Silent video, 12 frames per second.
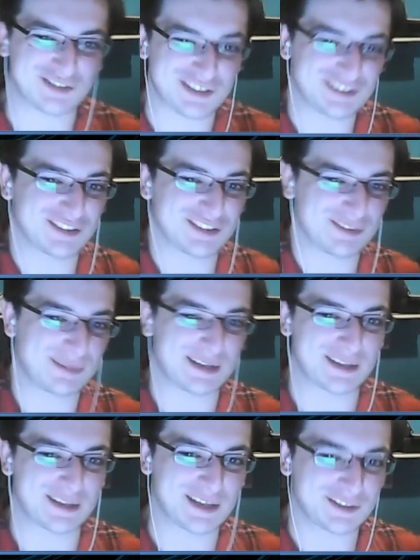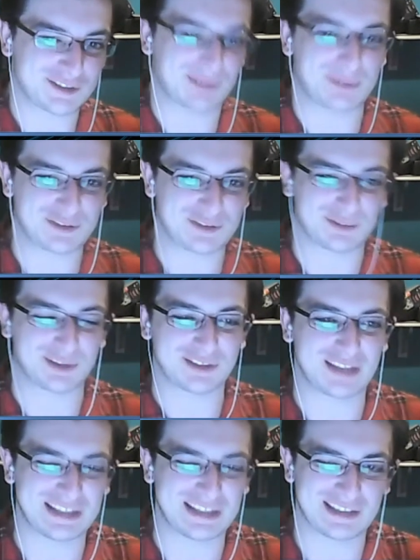Techeetah to be a kind of championship
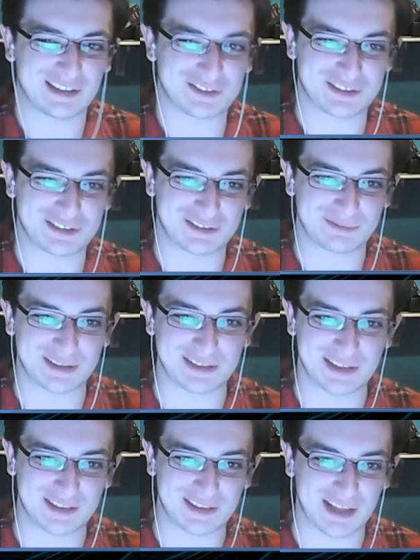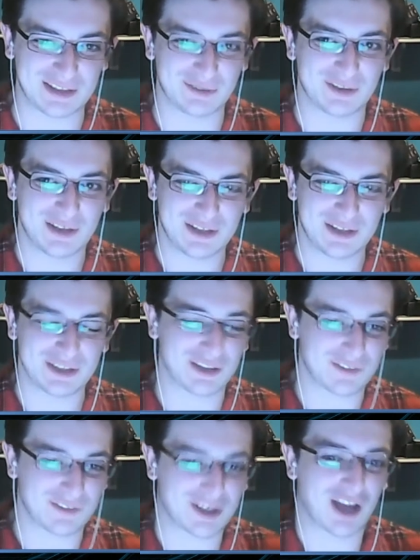contender last season, really, did they? No,
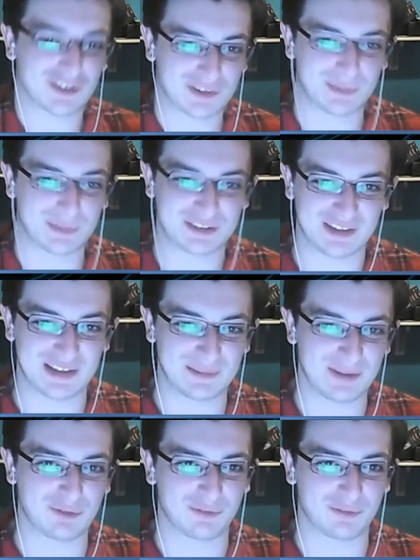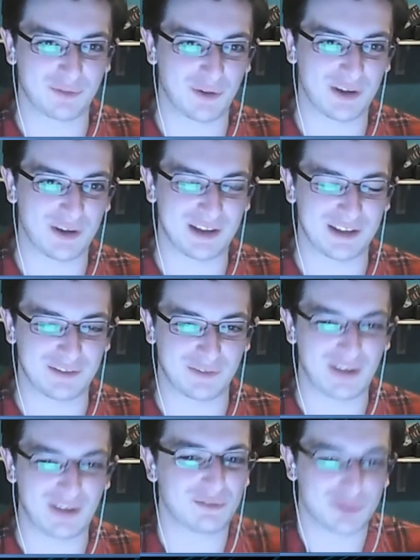the customer team. Everyone thought
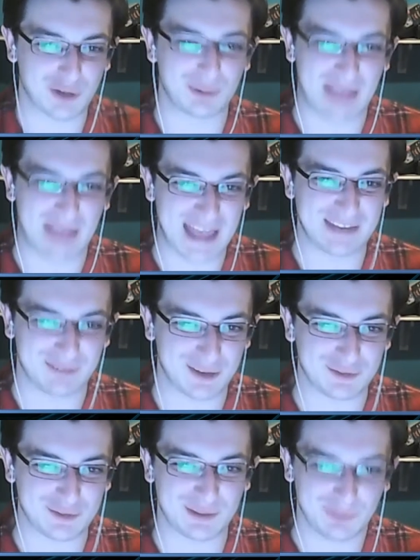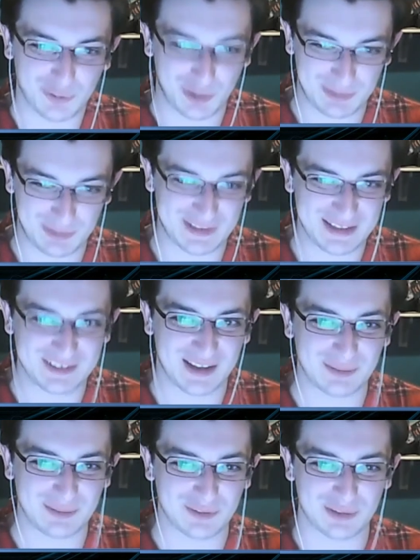if it was going to be any Renault team, it was going to be the
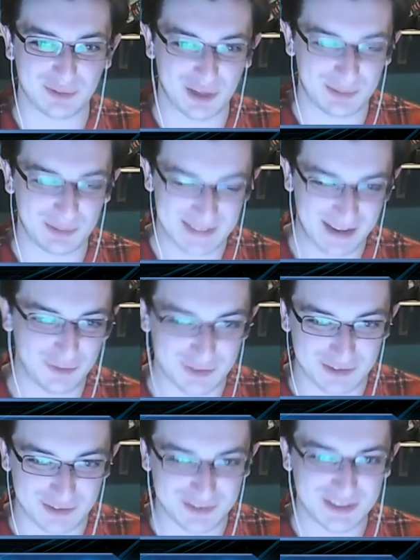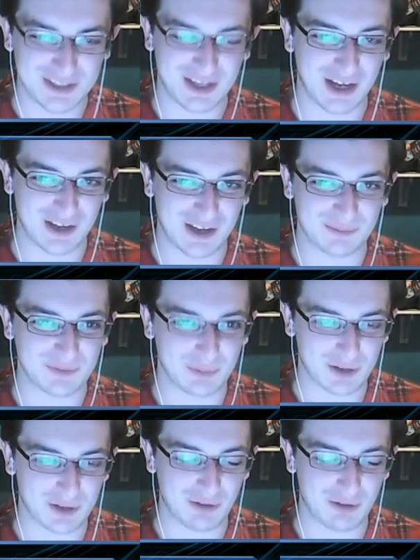Edams and it was going to be the Audis that